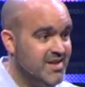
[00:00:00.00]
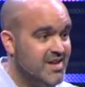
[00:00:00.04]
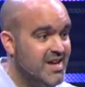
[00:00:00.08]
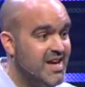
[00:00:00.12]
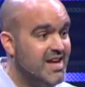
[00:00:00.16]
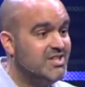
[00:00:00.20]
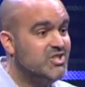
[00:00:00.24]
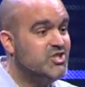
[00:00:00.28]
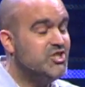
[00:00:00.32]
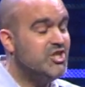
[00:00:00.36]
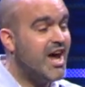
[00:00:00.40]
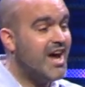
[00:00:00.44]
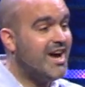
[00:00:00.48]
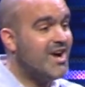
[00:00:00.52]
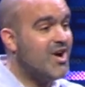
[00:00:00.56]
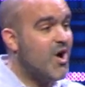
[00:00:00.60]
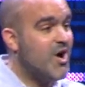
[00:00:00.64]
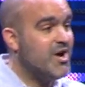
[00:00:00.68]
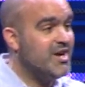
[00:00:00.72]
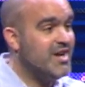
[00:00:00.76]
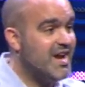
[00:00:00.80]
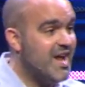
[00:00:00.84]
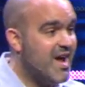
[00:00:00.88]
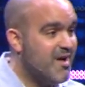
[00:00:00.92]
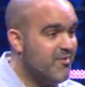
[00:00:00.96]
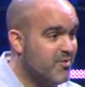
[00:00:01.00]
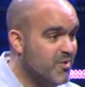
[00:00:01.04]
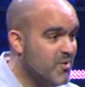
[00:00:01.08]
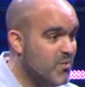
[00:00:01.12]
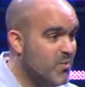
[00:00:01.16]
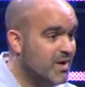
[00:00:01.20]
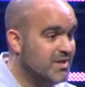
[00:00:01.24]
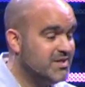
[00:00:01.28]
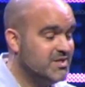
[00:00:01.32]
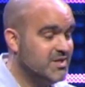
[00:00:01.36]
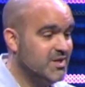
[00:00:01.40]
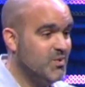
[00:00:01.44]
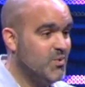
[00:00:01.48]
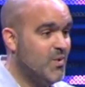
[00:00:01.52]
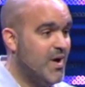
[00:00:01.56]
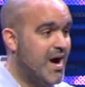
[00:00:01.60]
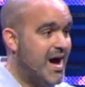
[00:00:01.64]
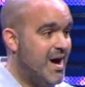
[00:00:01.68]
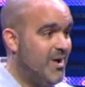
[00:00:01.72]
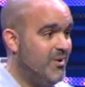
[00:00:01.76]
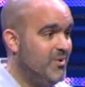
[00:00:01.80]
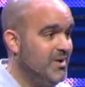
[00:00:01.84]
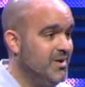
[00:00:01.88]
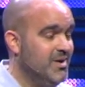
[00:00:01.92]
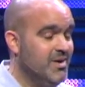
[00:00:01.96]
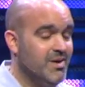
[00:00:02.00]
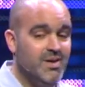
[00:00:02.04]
and check on it every once in a while,